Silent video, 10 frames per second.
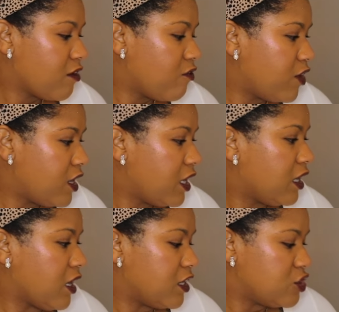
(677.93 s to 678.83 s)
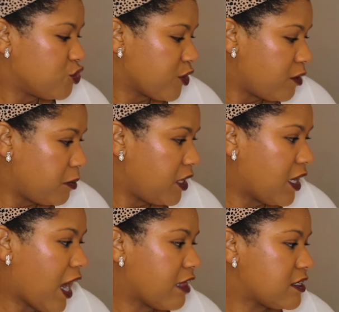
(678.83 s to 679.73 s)
vanilla and
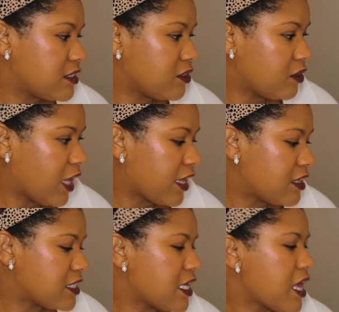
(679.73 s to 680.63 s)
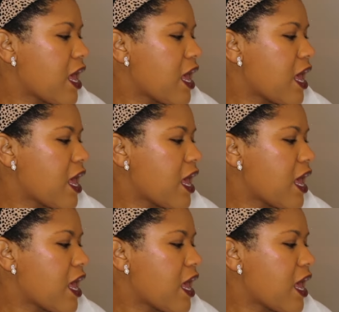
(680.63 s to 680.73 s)
dreamy. I still like this.